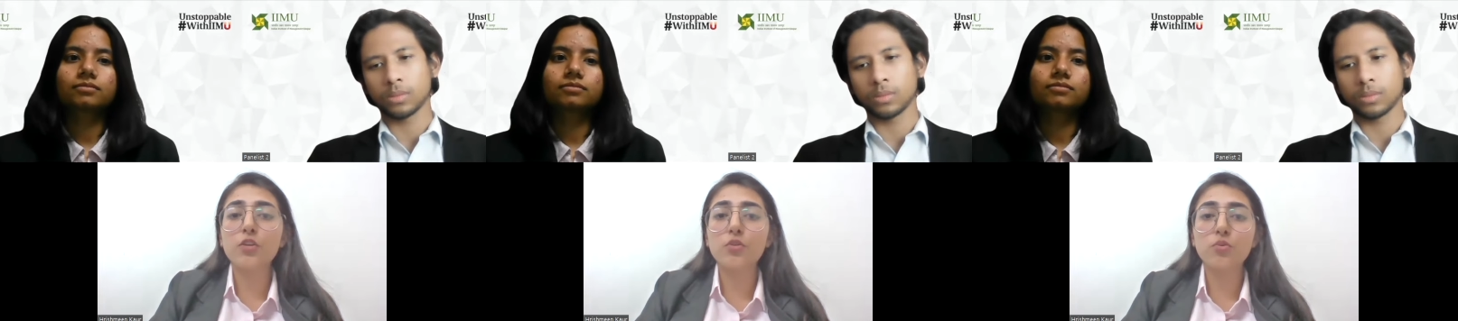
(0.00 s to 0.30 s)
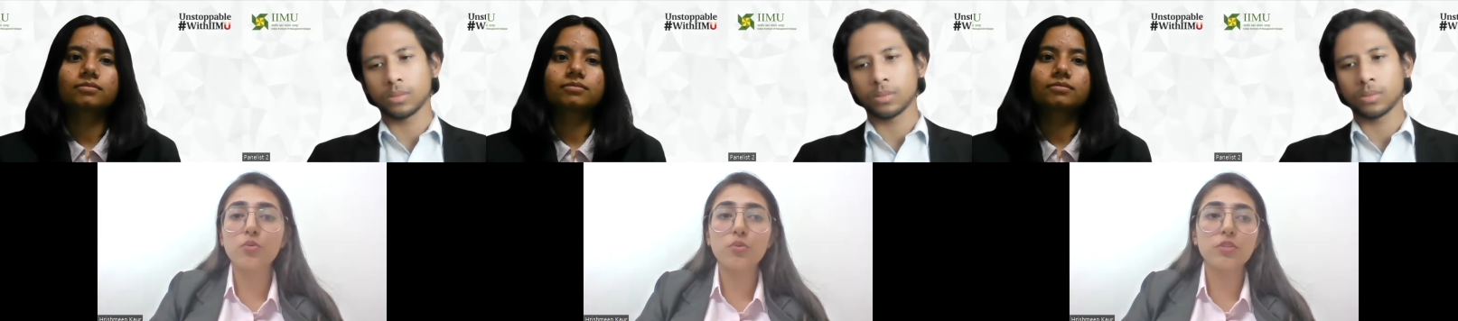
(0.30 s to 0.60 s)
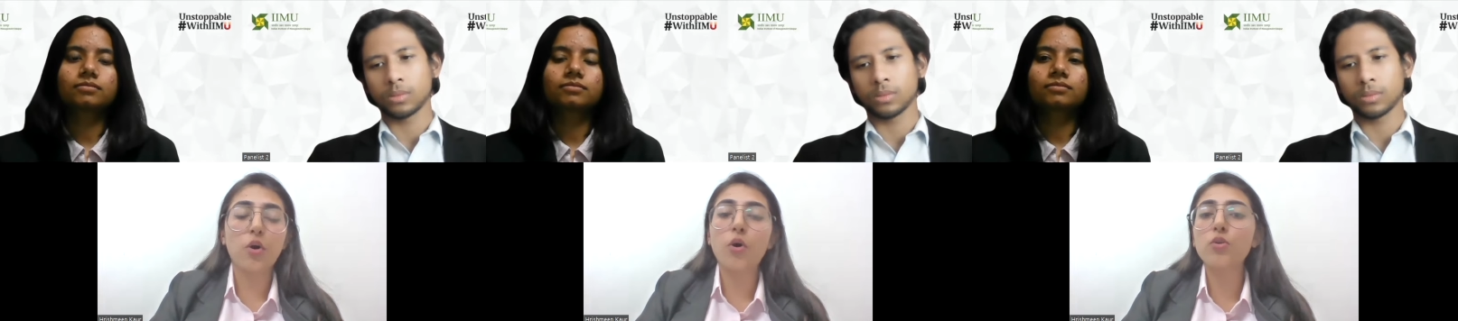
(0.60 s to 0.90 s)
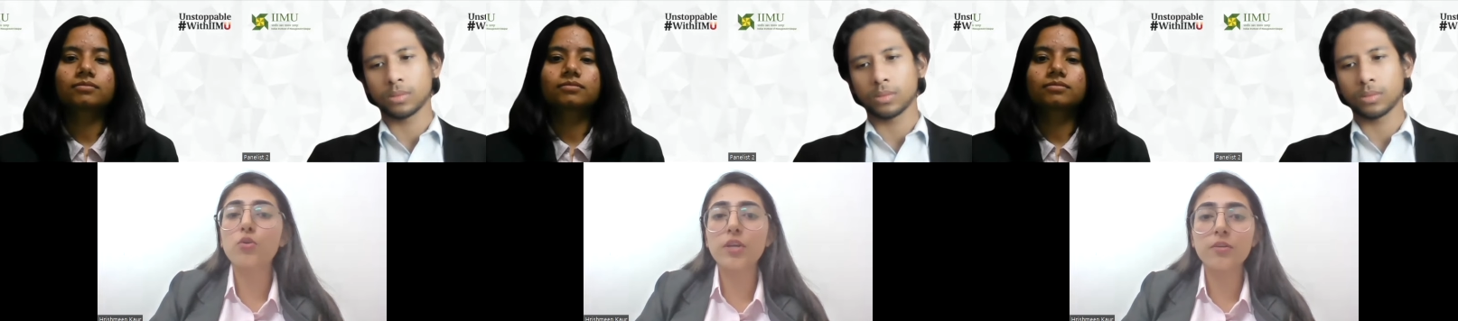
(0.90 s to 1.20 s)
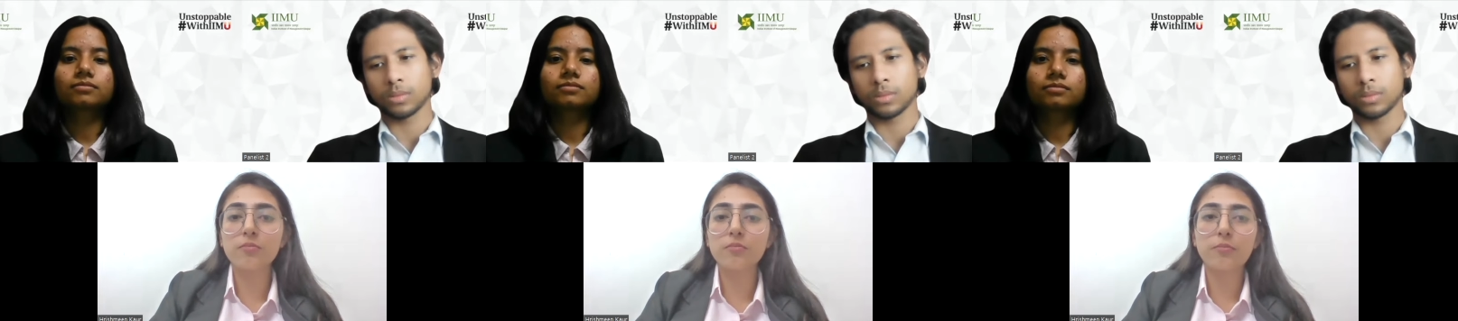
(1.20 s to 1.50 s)
Speaker 1: to the
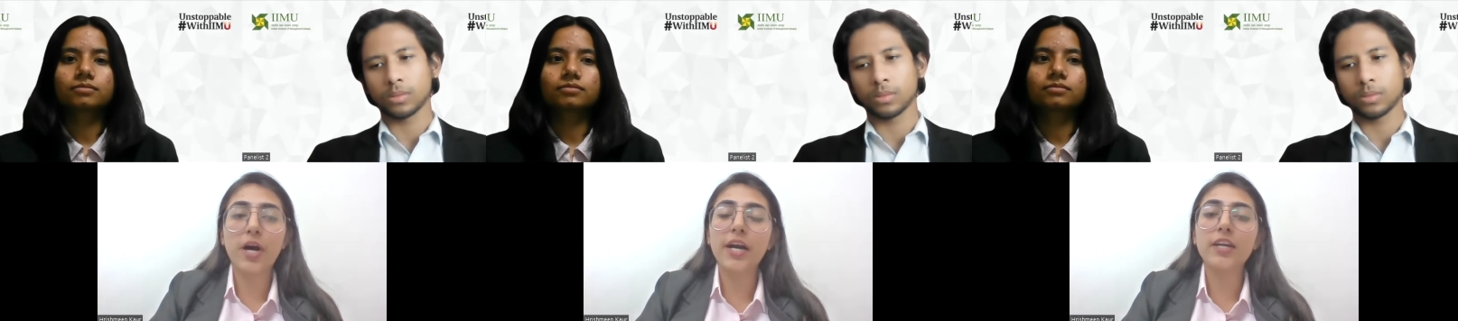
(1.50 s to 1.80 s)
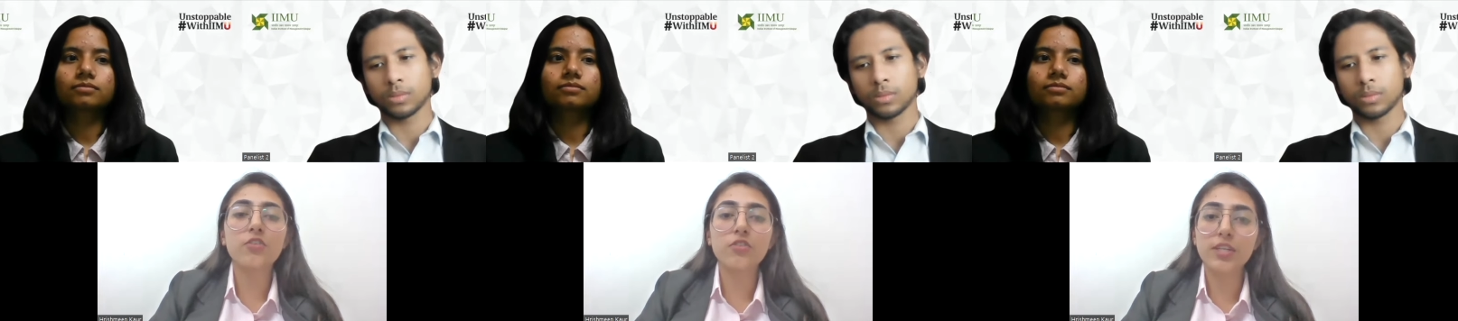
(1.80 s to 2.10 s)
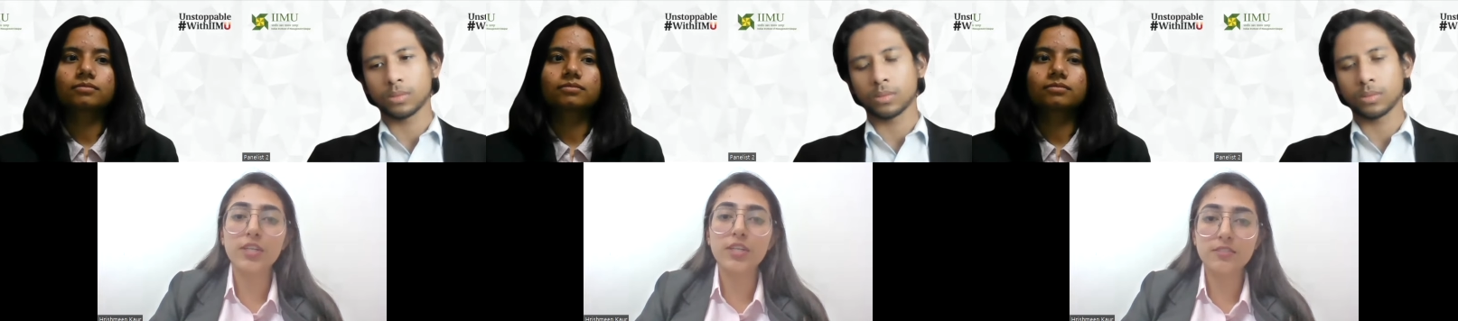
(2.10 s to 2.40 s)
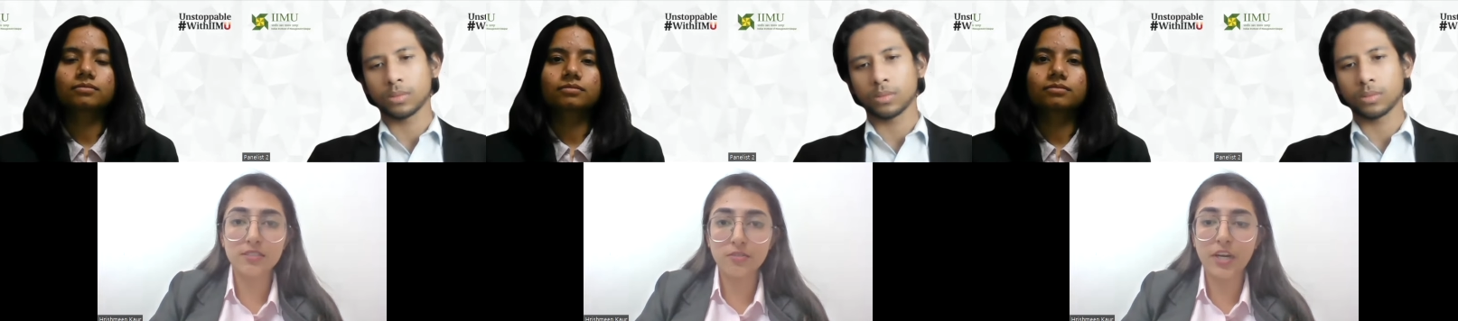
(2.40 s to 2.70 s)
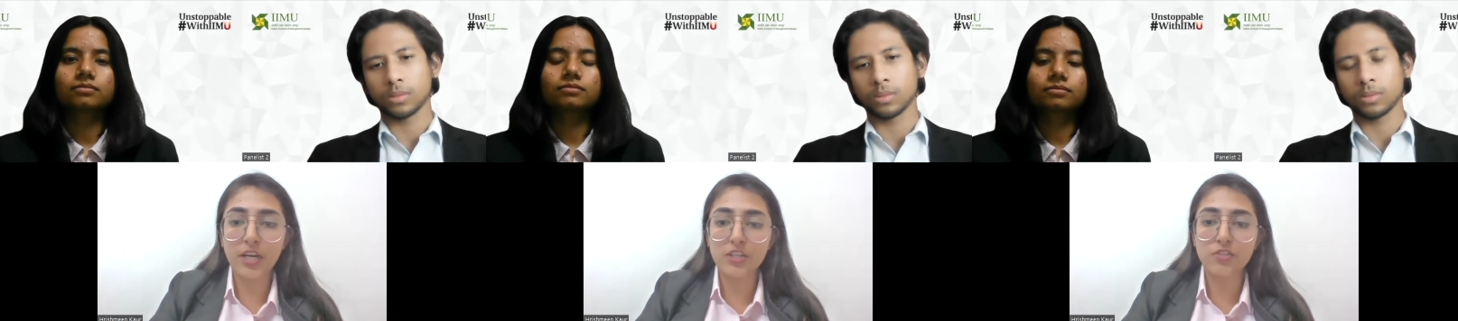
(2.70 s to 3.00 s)
ongoing market trends in the
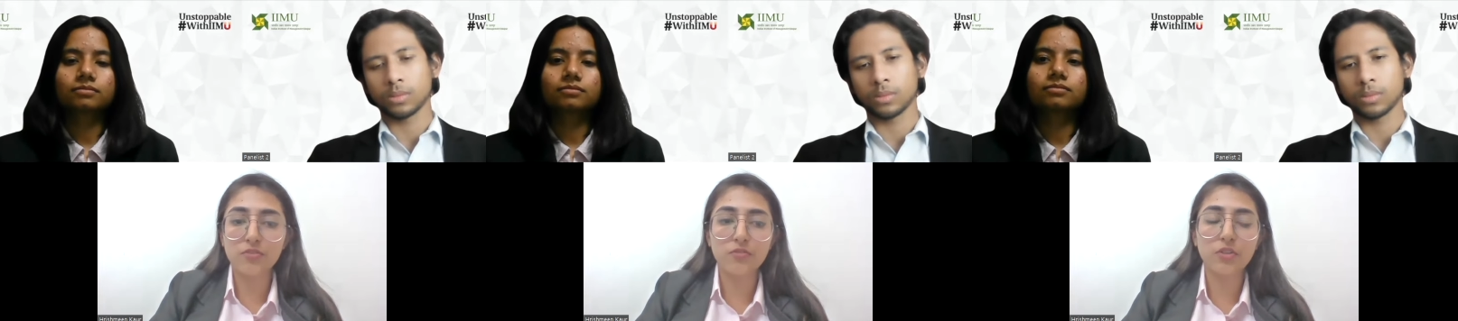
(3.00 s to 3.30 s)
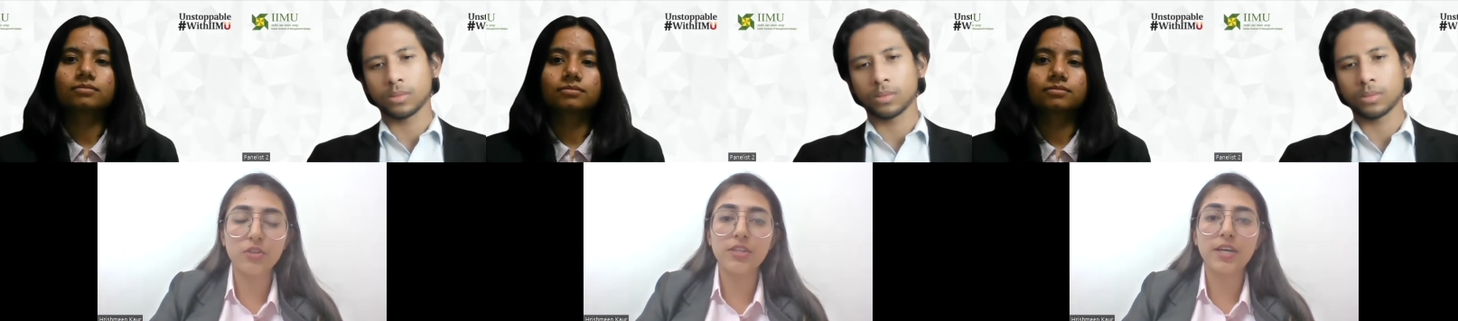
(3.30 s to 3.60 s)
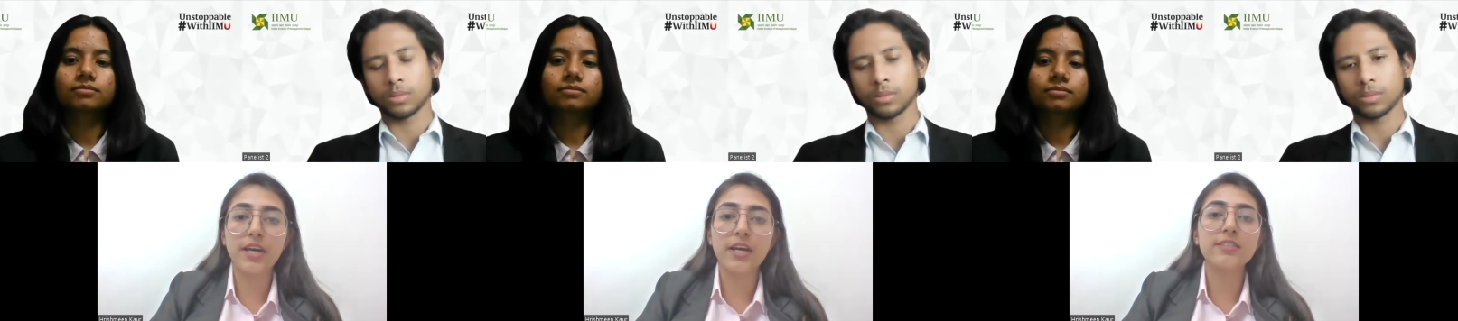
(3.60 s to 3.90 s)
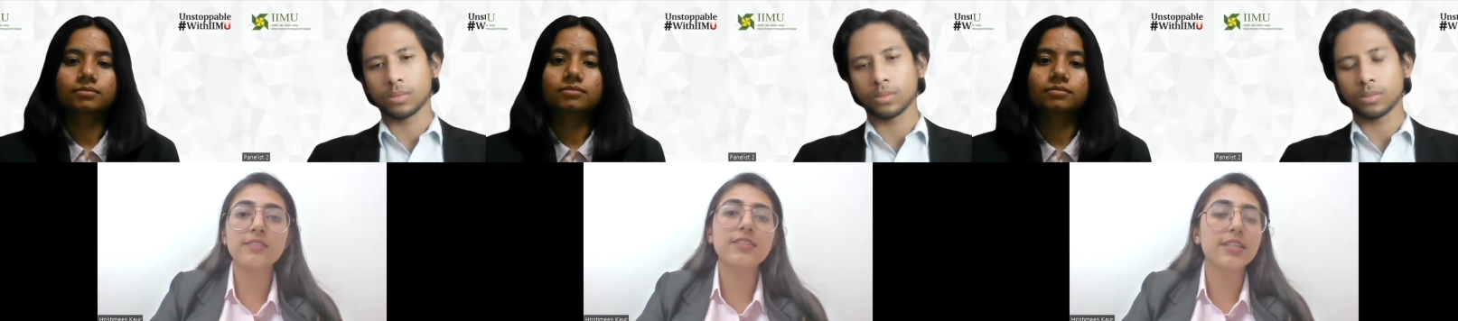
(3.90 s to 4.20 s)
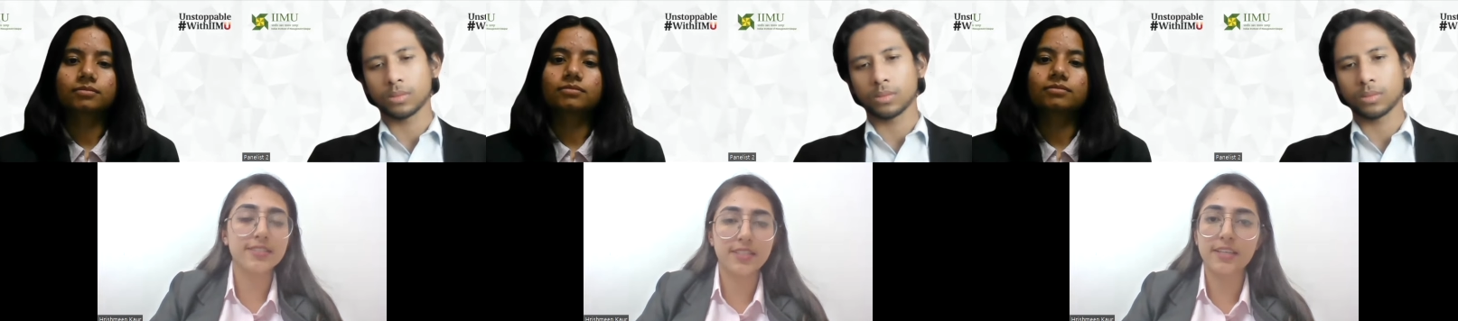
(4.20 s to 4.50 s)
fashion world, and
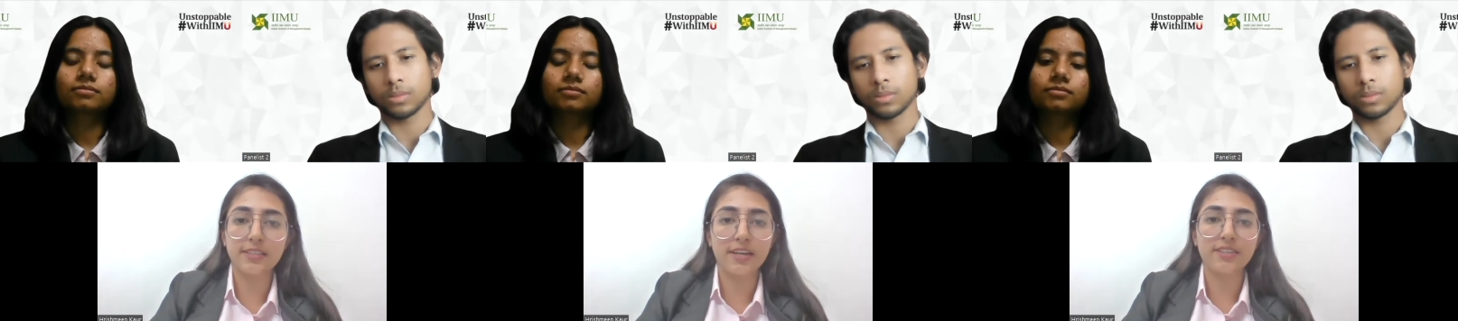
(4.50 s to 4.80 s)
skills like that.